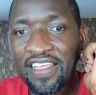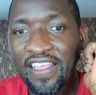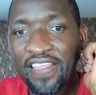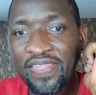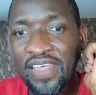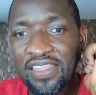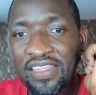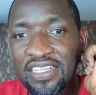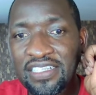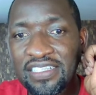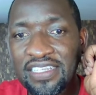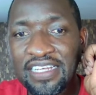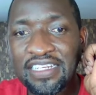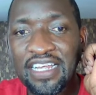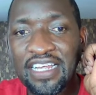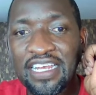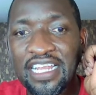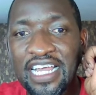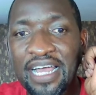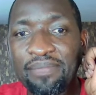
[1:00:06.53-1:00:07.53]
That this knight
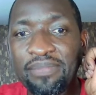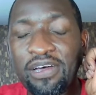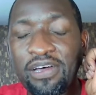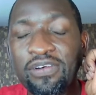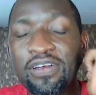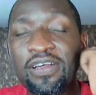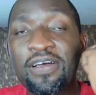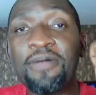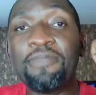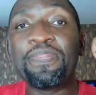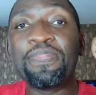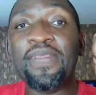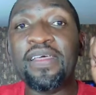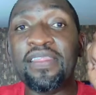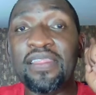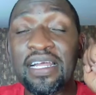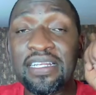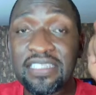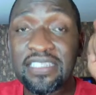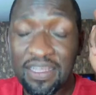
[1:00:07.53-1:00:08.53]
can come down.
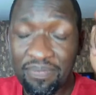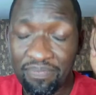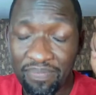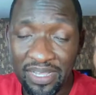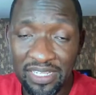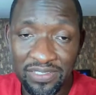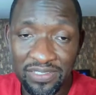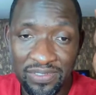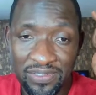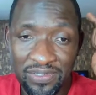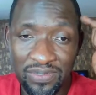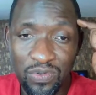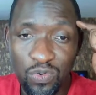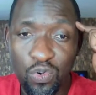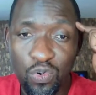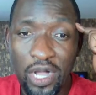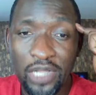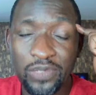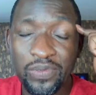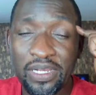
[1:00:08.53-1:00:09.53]
That's the person
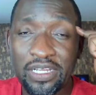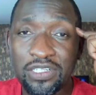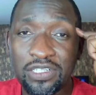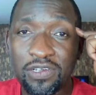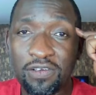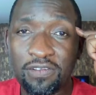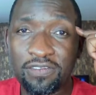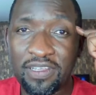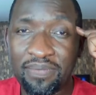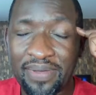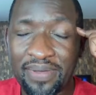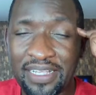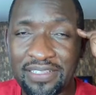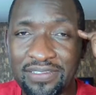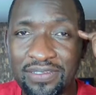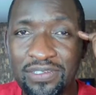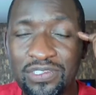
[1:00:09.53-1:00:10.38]
who actually solved the puzzle.